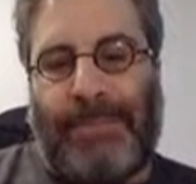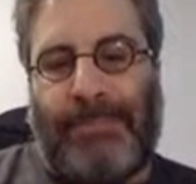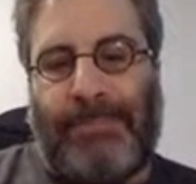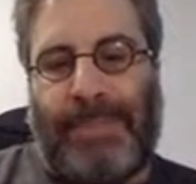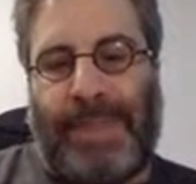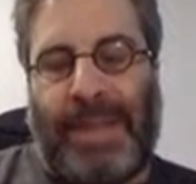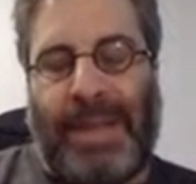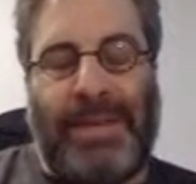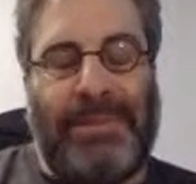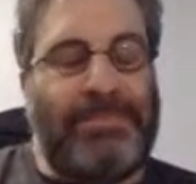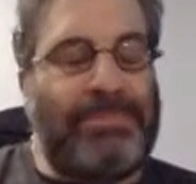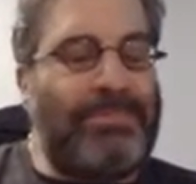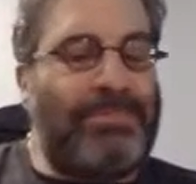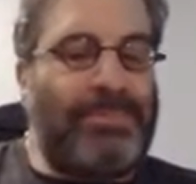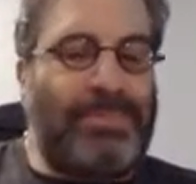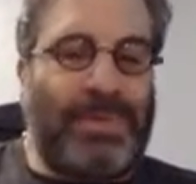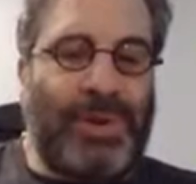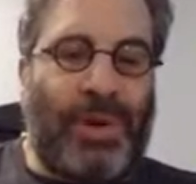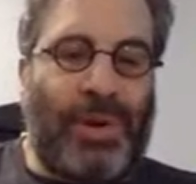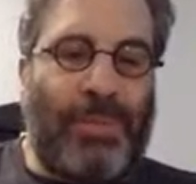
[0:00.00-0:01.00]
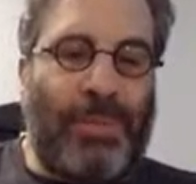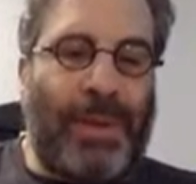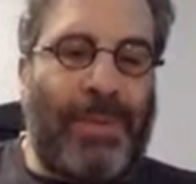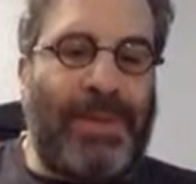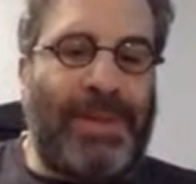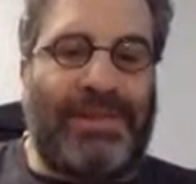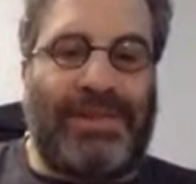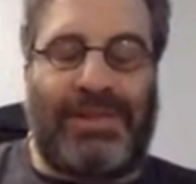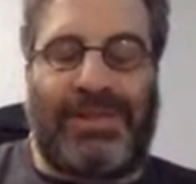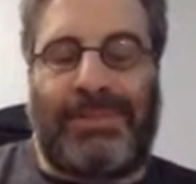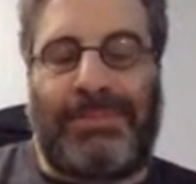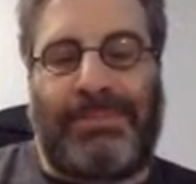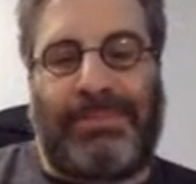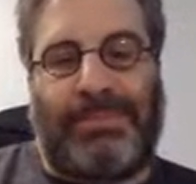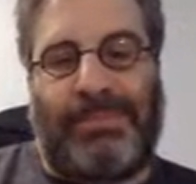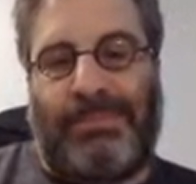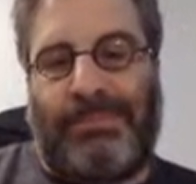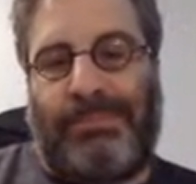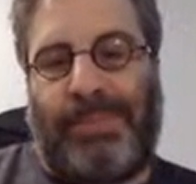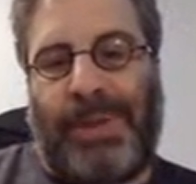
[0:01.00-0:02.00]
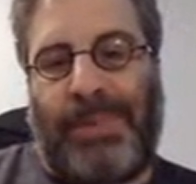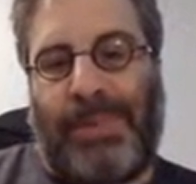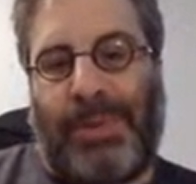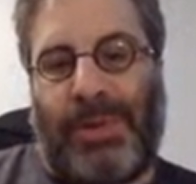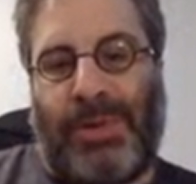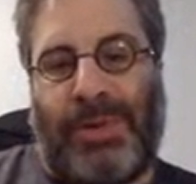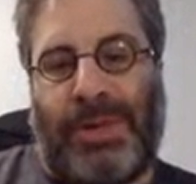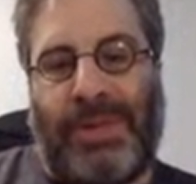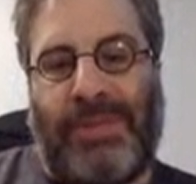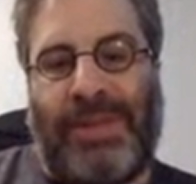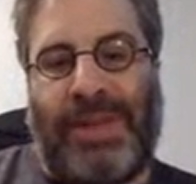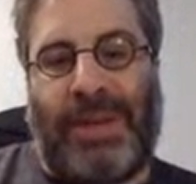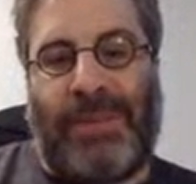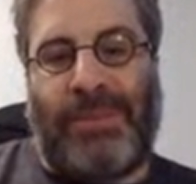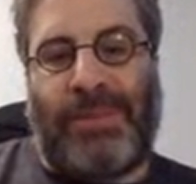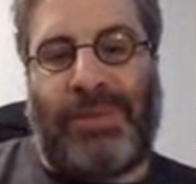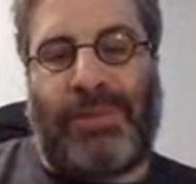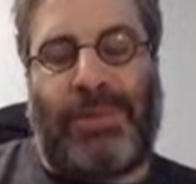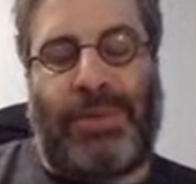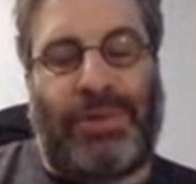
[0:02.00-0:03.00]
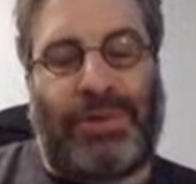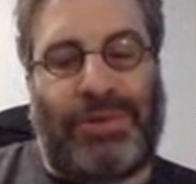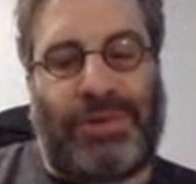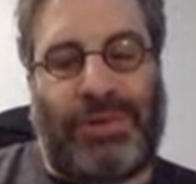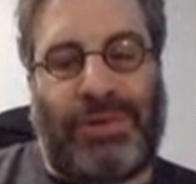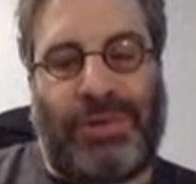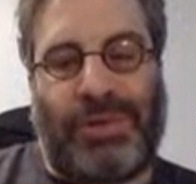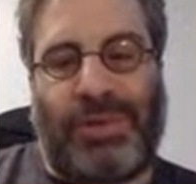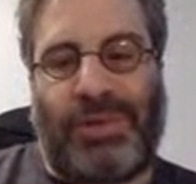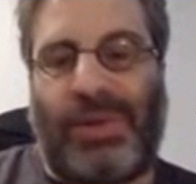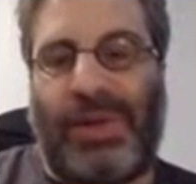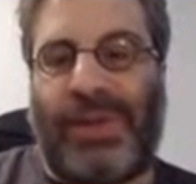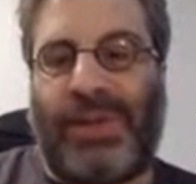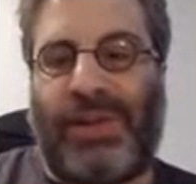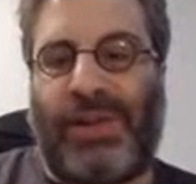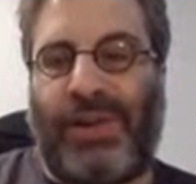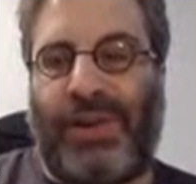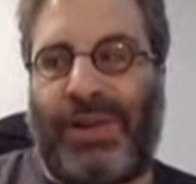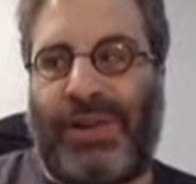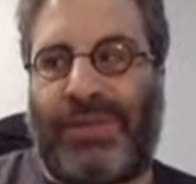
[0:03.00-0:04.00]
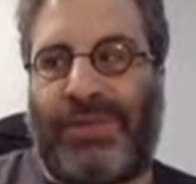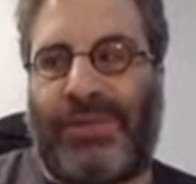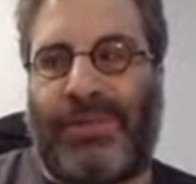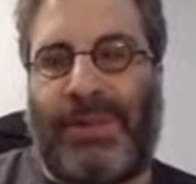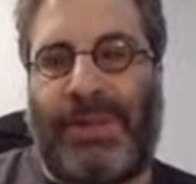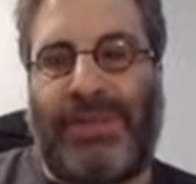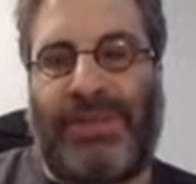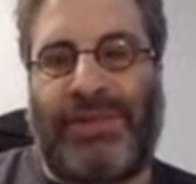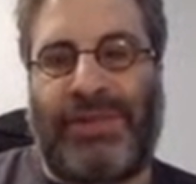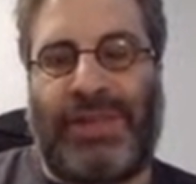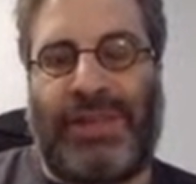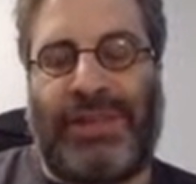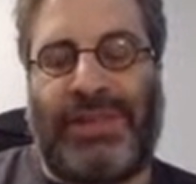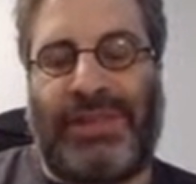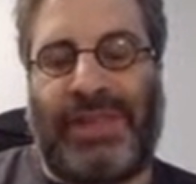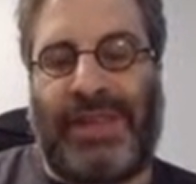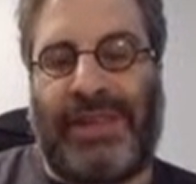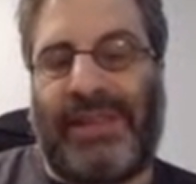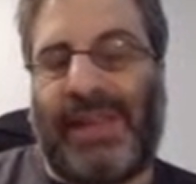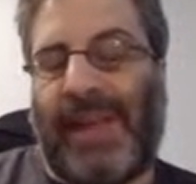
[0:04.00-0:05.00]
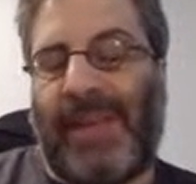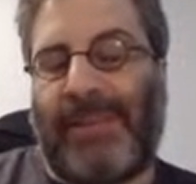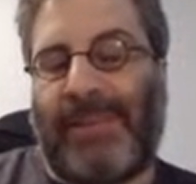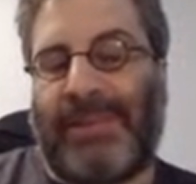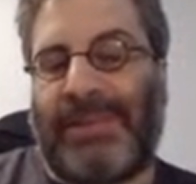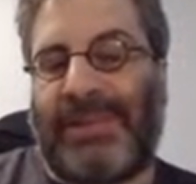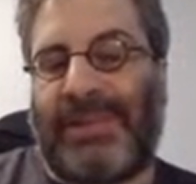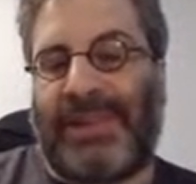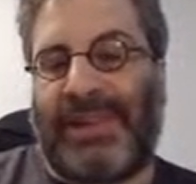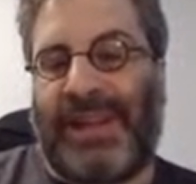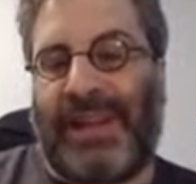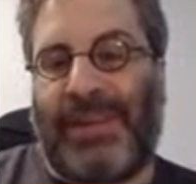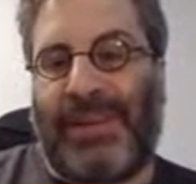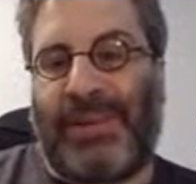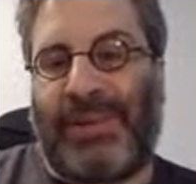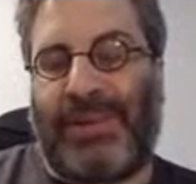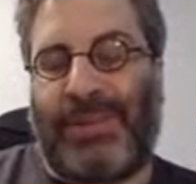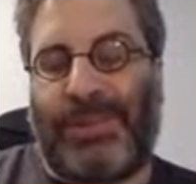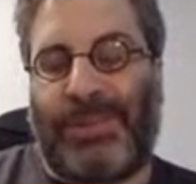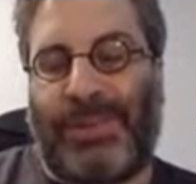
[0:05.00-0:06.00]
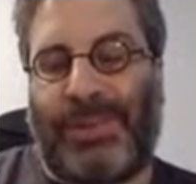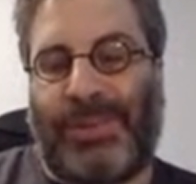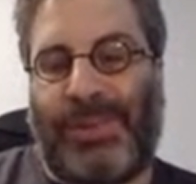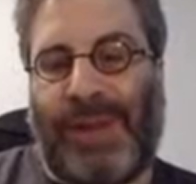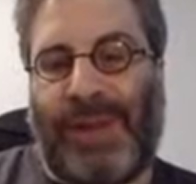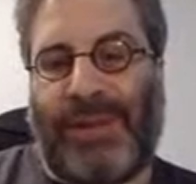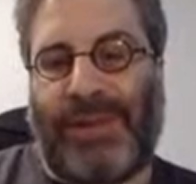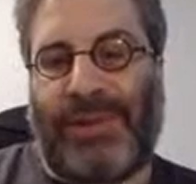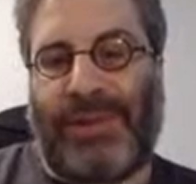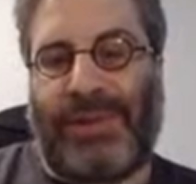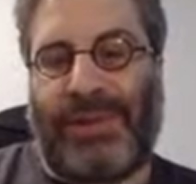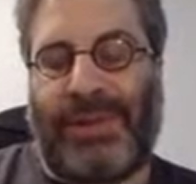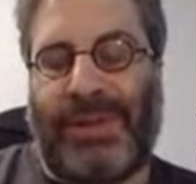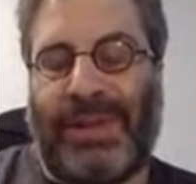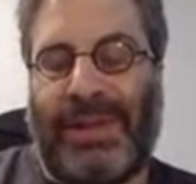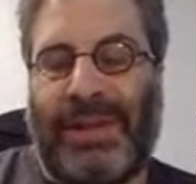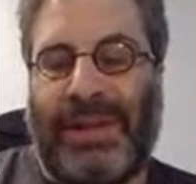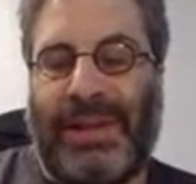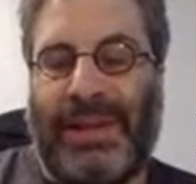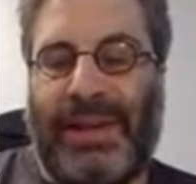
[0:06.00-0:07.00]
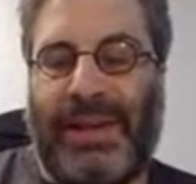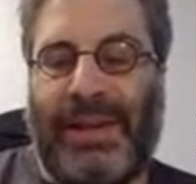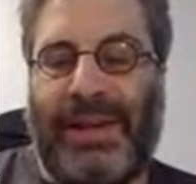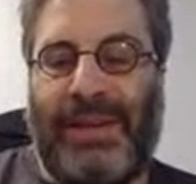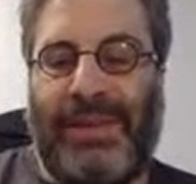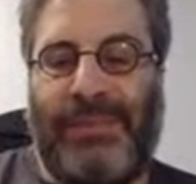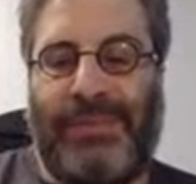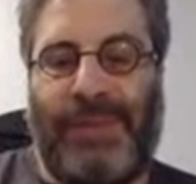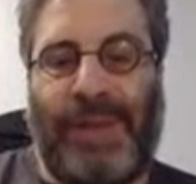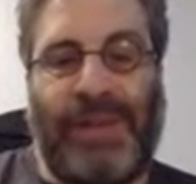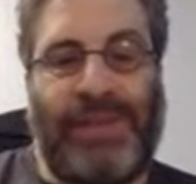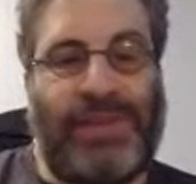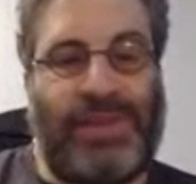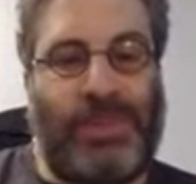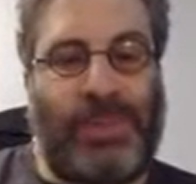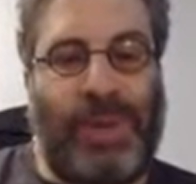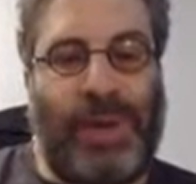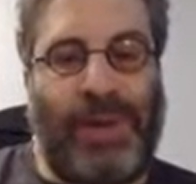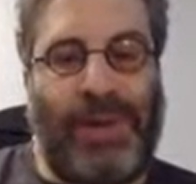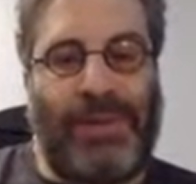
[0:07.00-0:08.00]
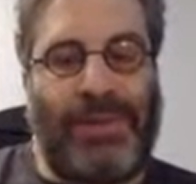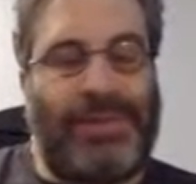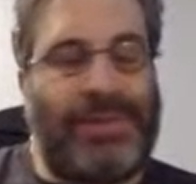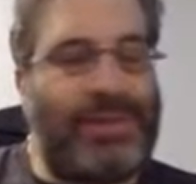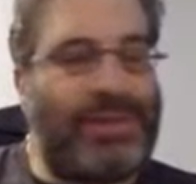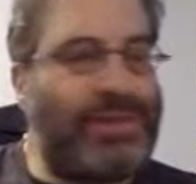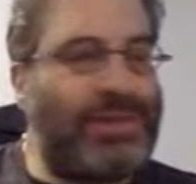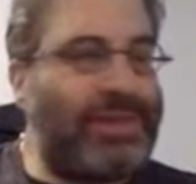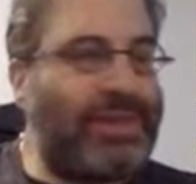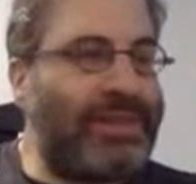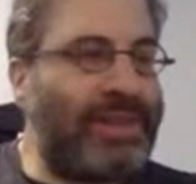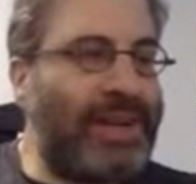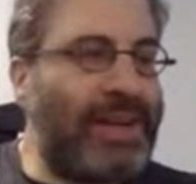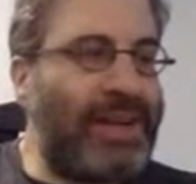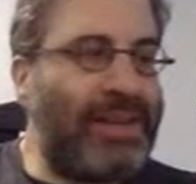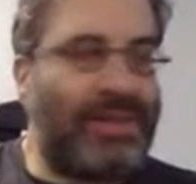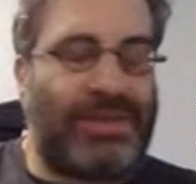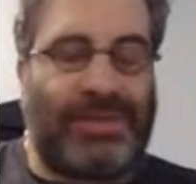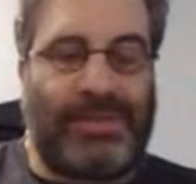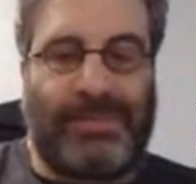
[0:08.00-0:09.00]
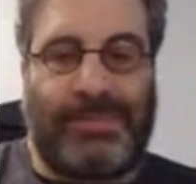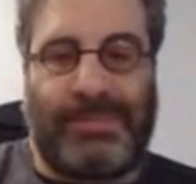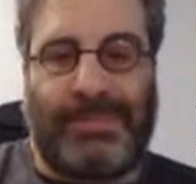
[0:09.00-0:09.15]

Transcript: And, maybe it's people giving up their personal or credit card information, as happens today with regular ransomware and phishing attacks.